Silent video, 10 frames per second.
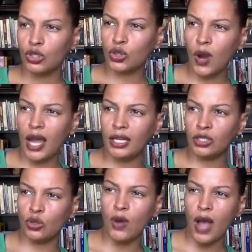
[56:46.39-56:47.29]

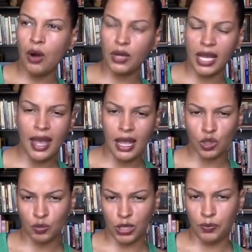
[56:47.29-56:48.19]
trying to
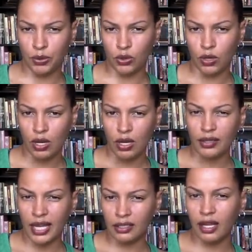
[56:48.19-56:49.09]
outcast people
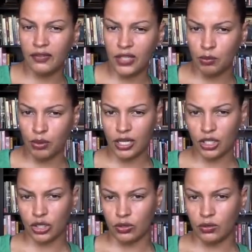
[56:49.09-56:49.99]
that love and
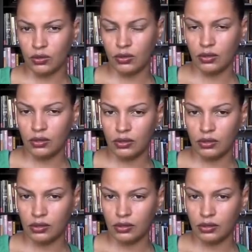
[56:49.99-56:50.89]
embrace you?
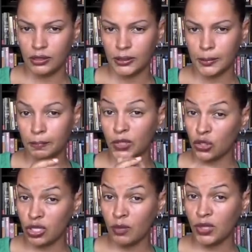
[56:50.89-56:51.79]

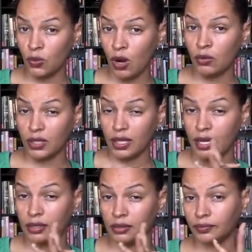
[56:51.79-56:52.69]
There's something wrong with
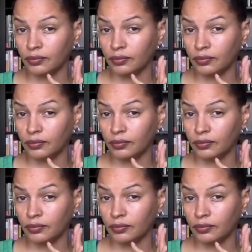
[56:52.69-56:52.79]
that.